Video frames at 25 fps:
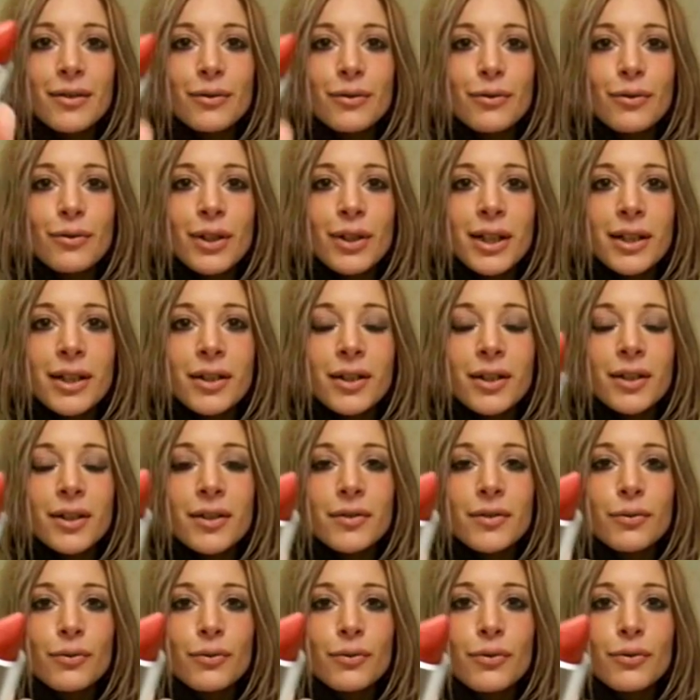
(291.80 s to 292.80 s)
really good
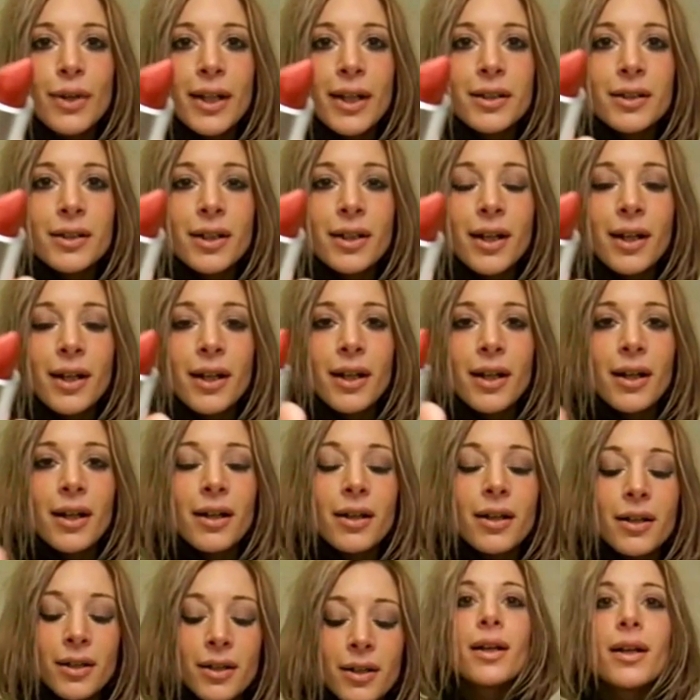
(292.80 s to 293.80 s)
red colour.
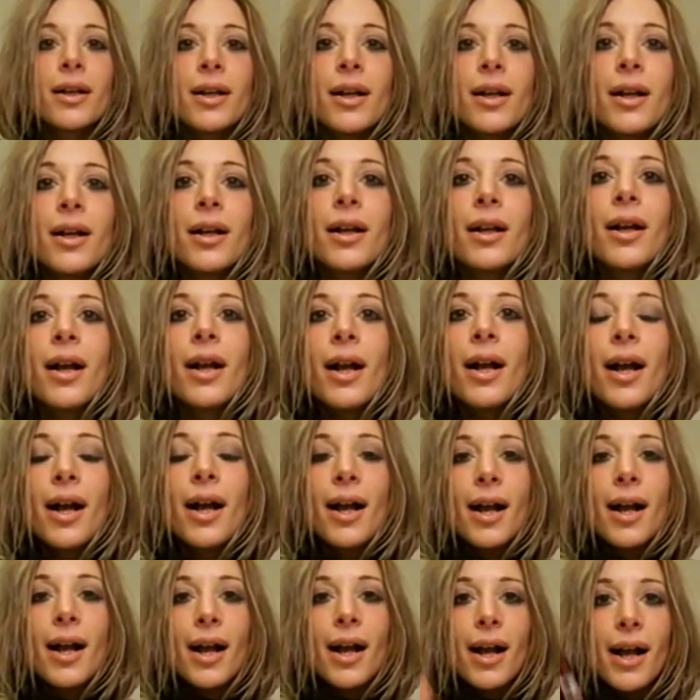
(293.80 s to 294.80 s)

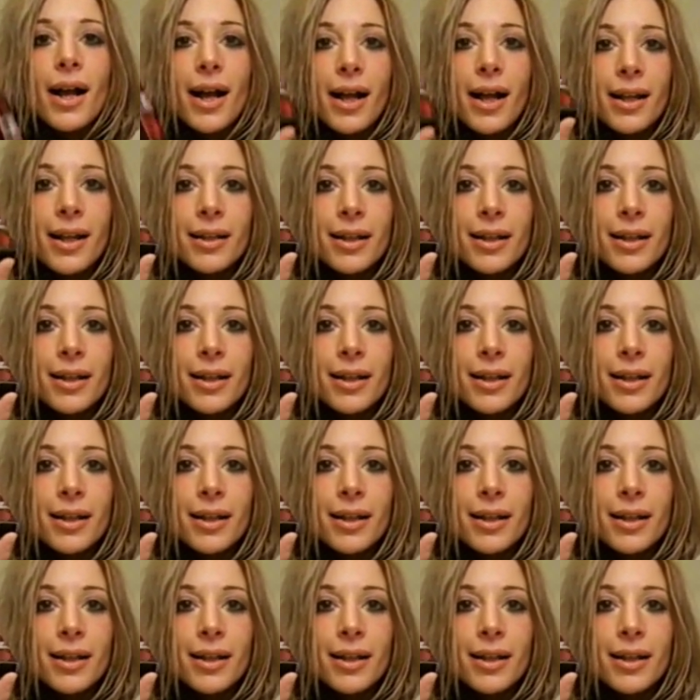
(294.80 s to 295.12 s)
And